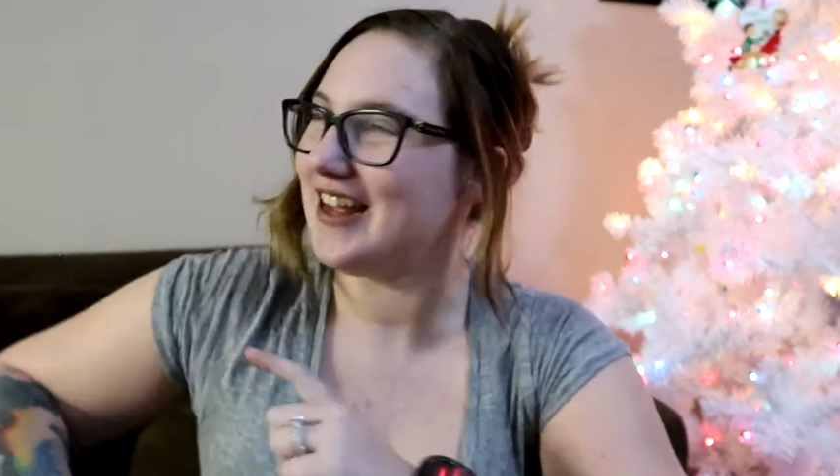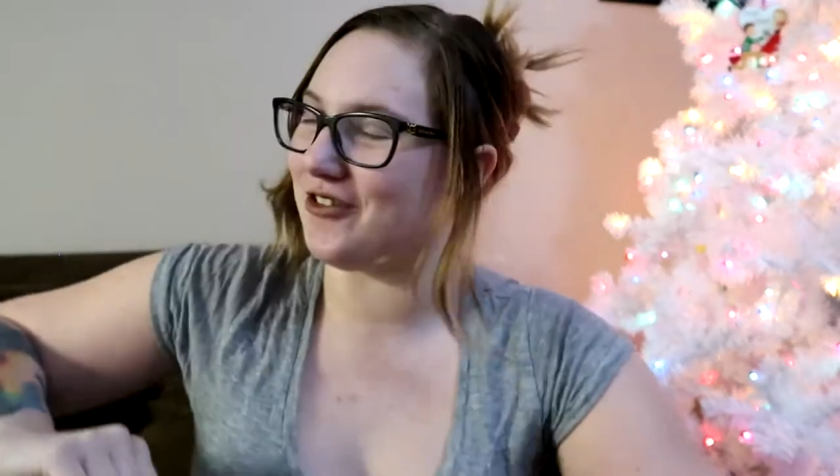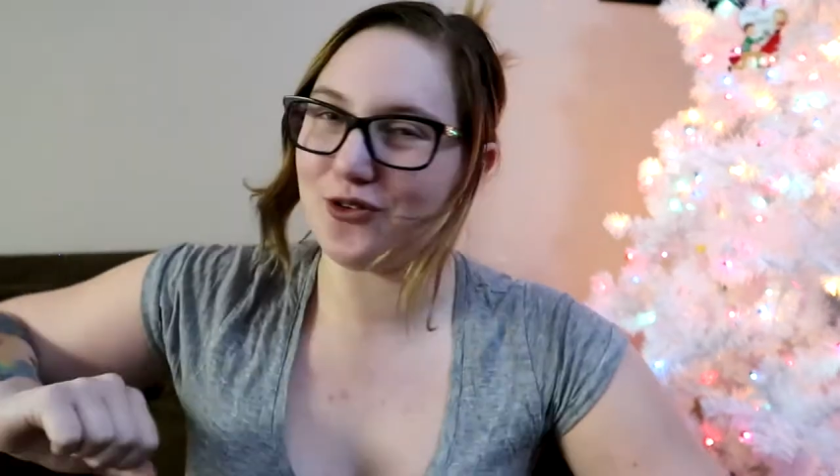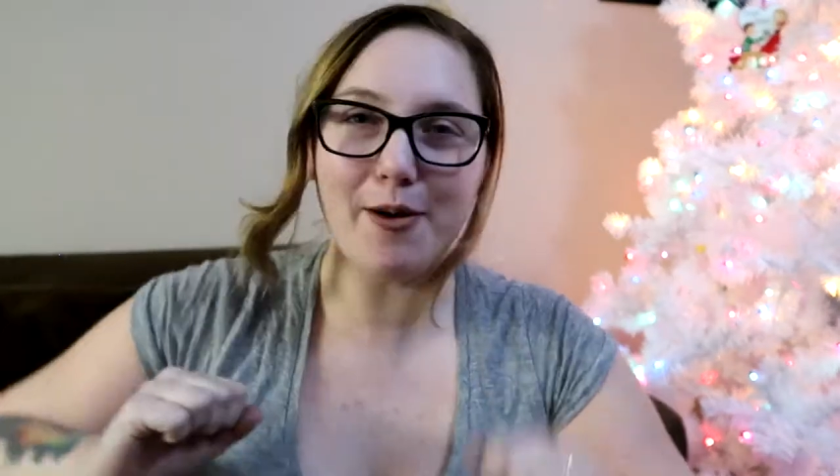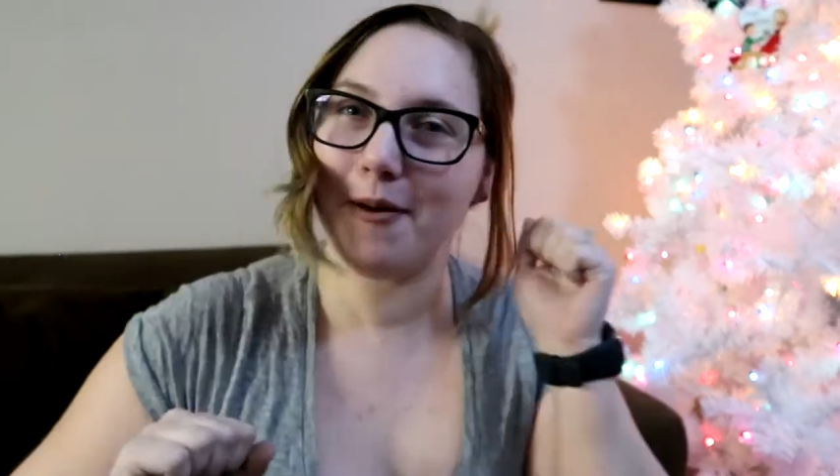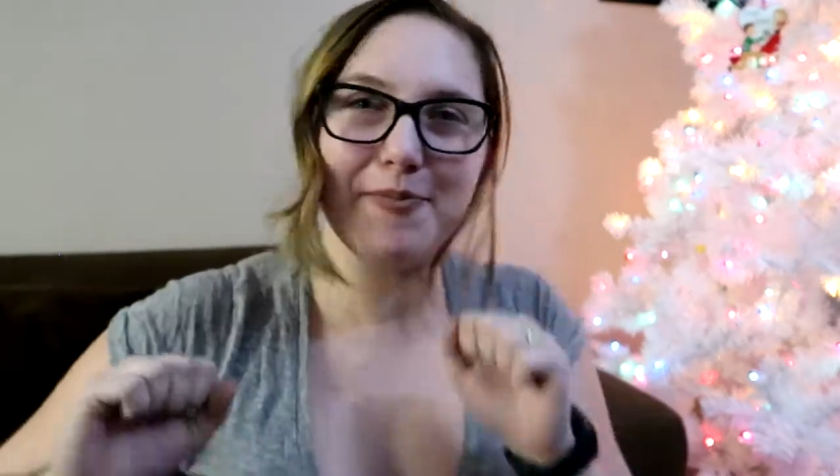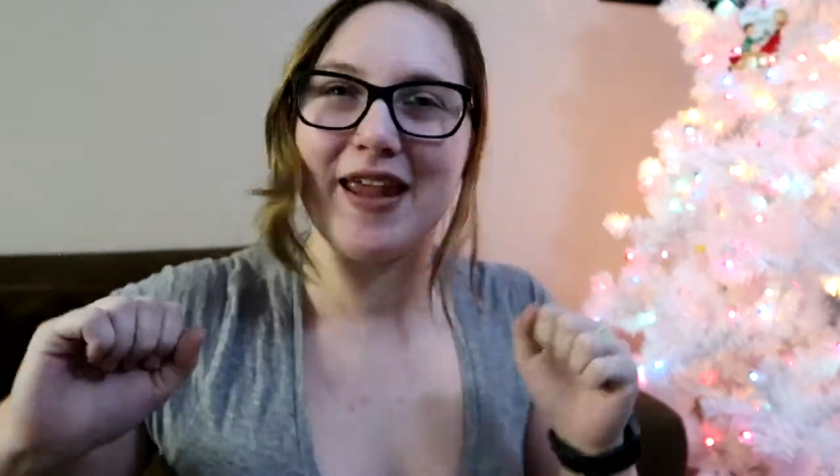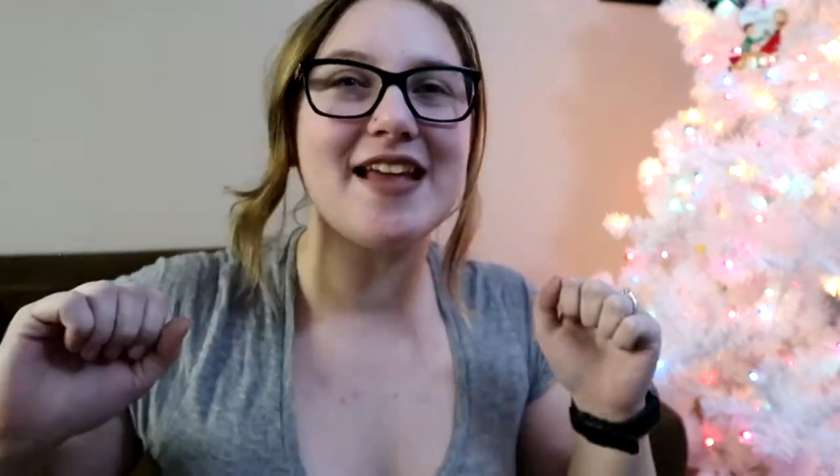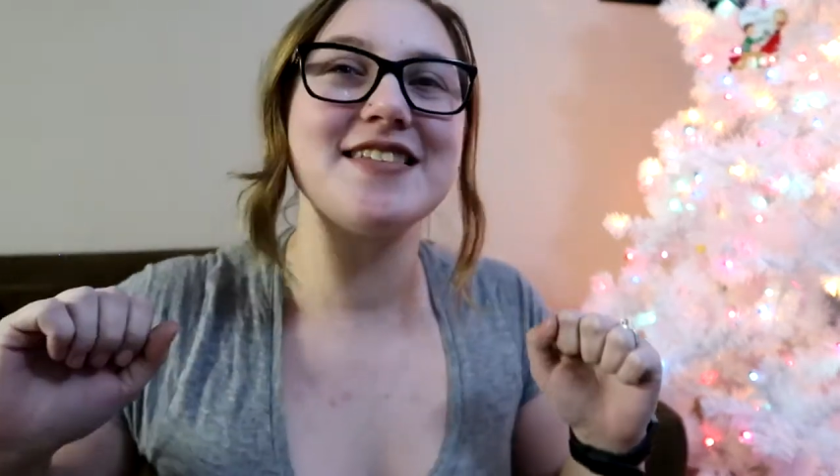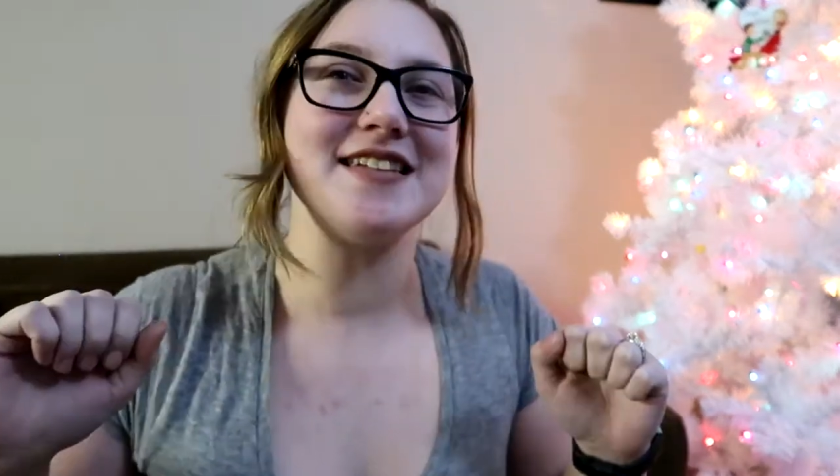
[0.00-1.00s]
and rub up
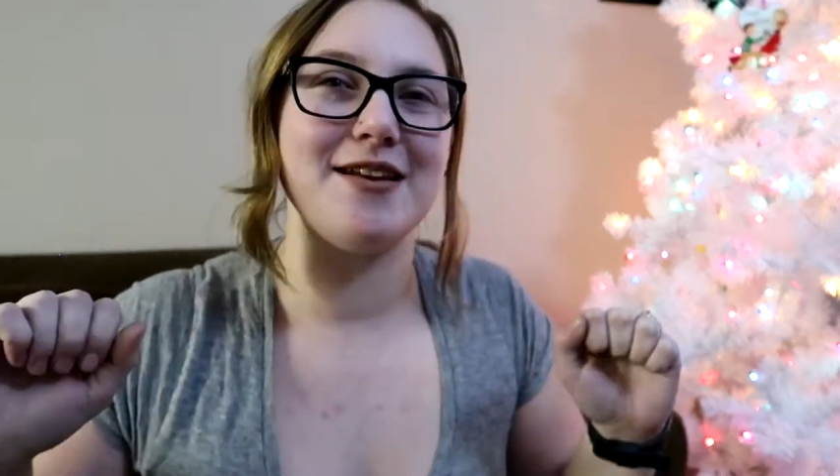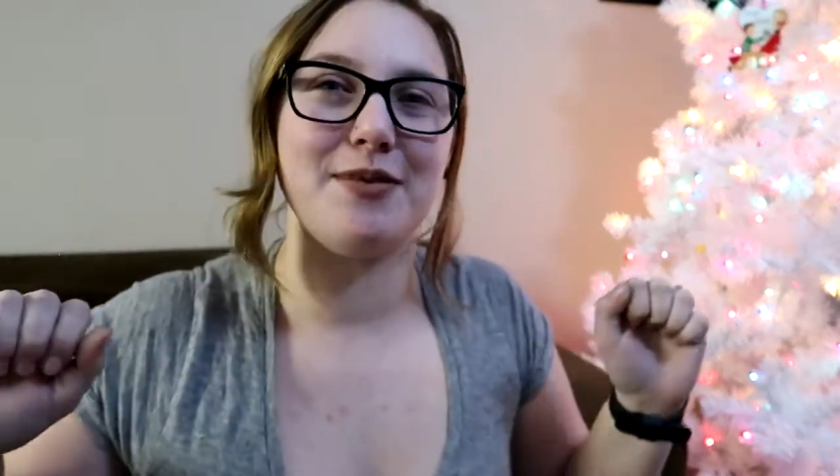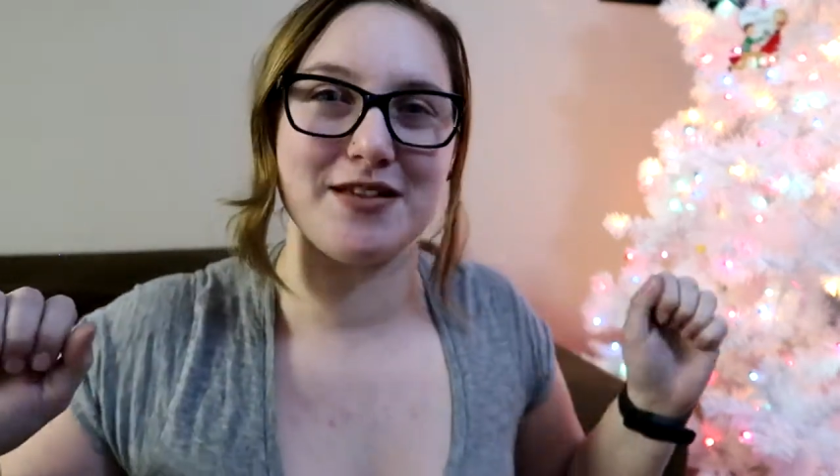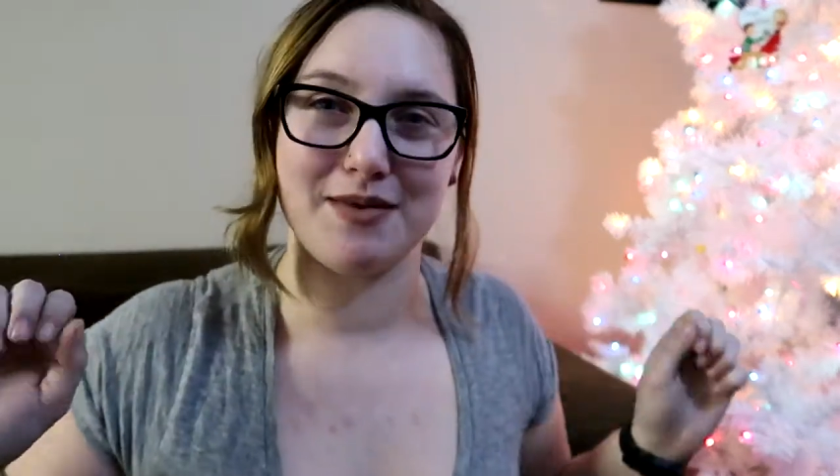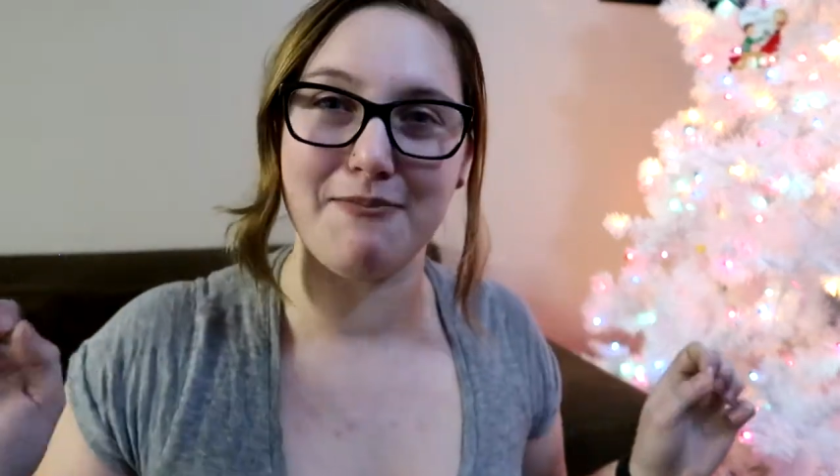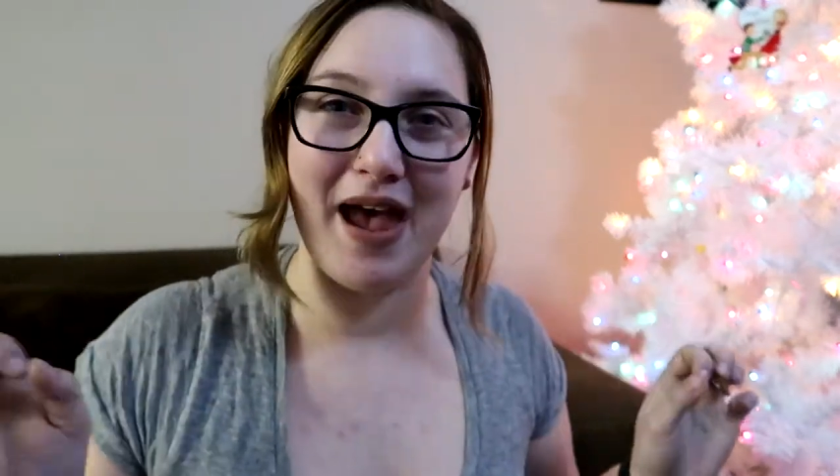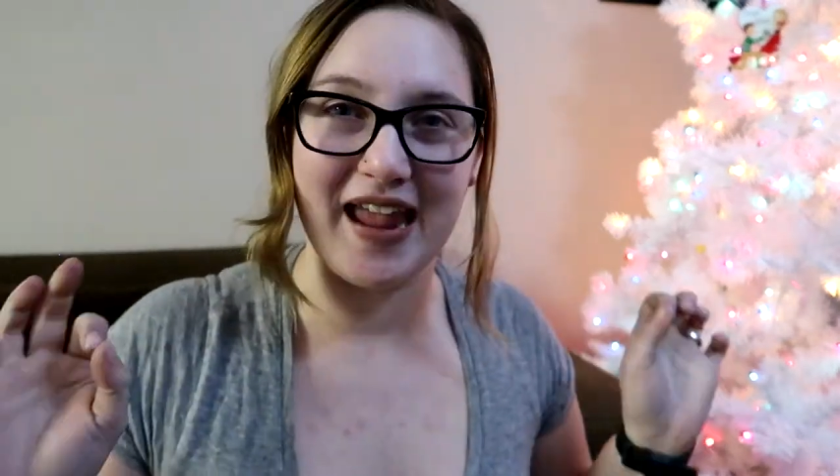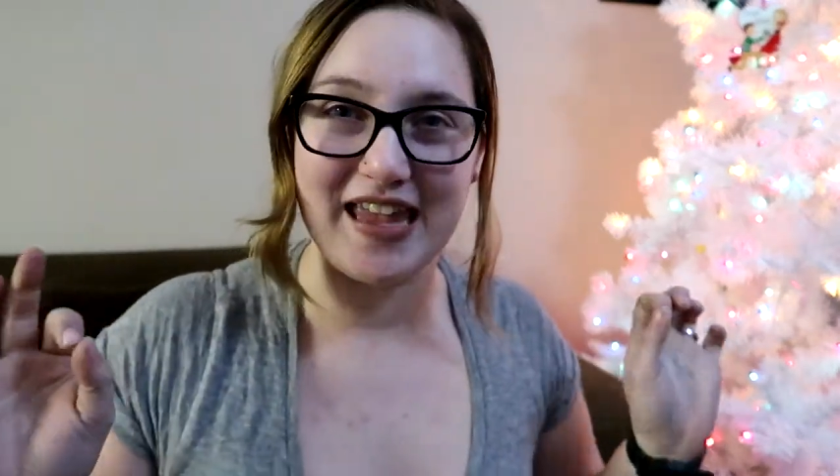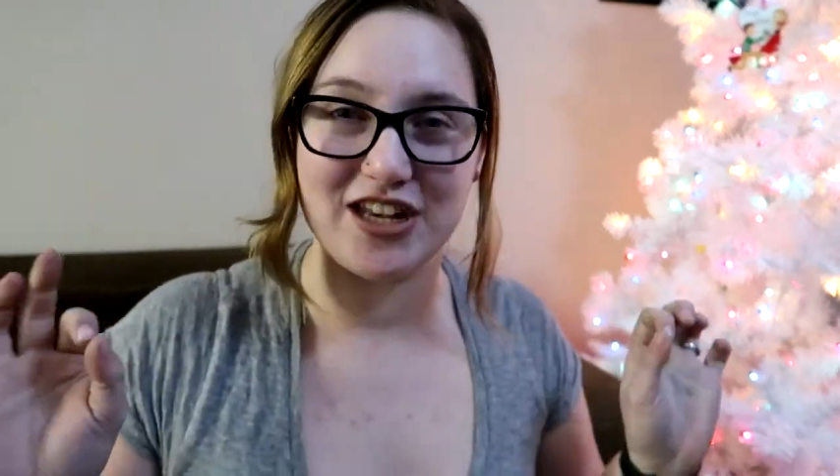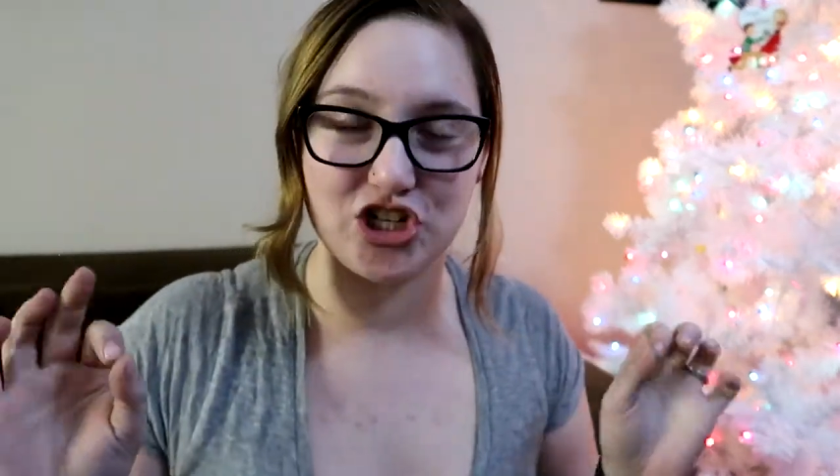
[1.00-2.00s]
against it because my
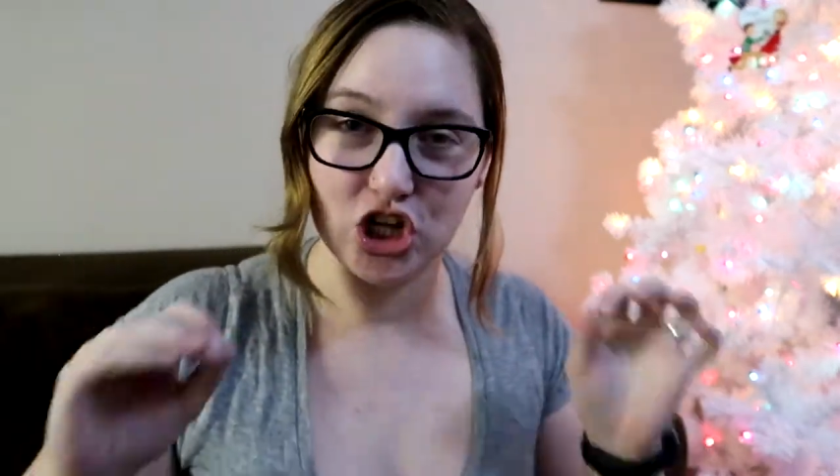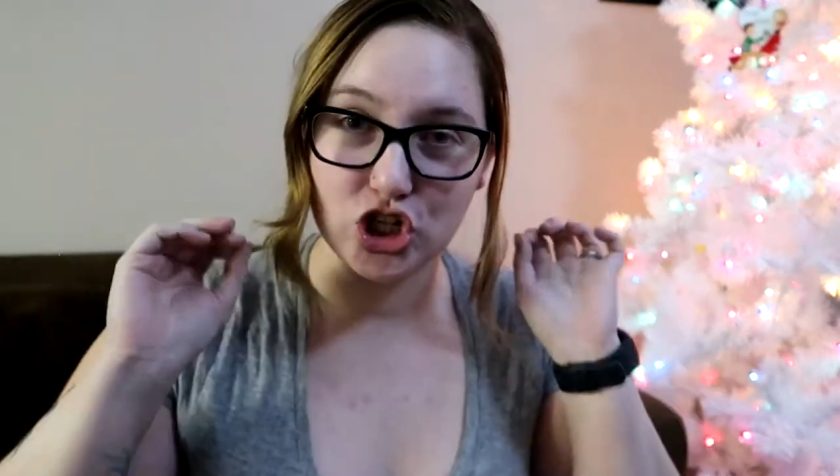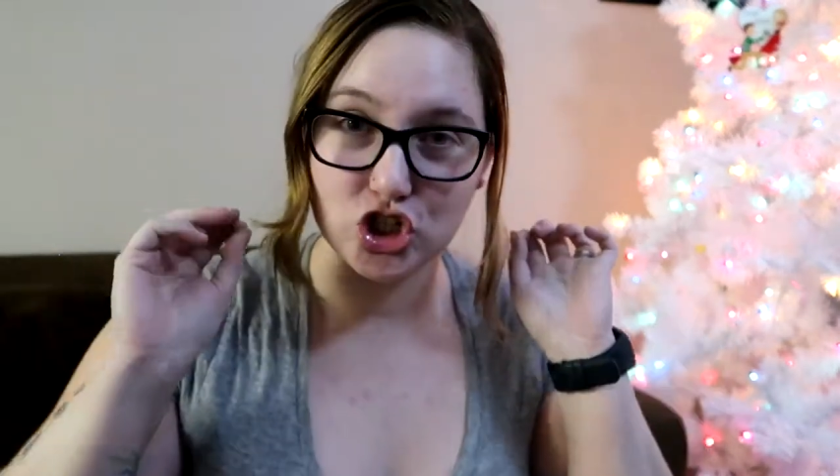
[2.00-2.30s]
back itched